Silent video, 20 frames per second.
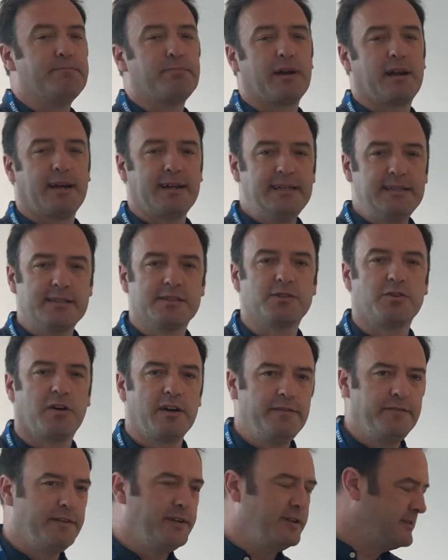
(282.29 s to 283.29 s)
plain
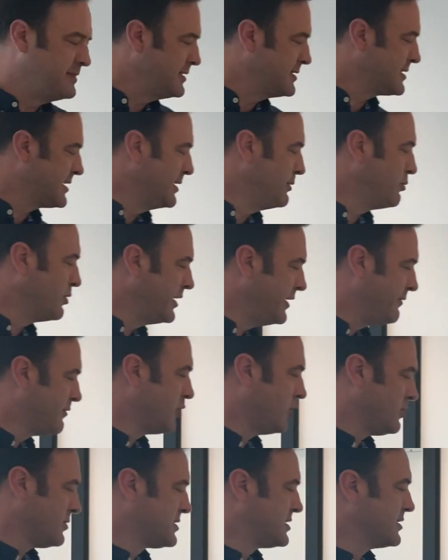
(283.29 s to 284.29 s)
sight for you to see what you've
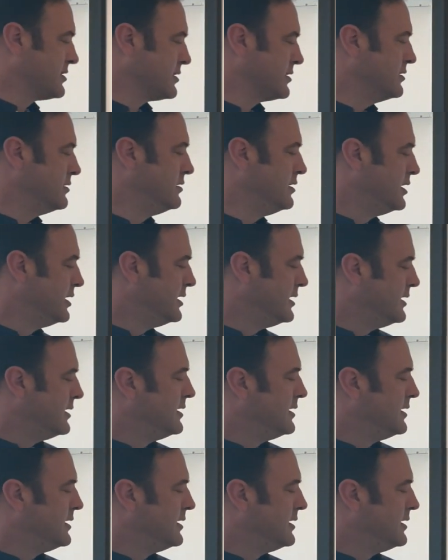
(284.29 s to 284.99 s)
got to do,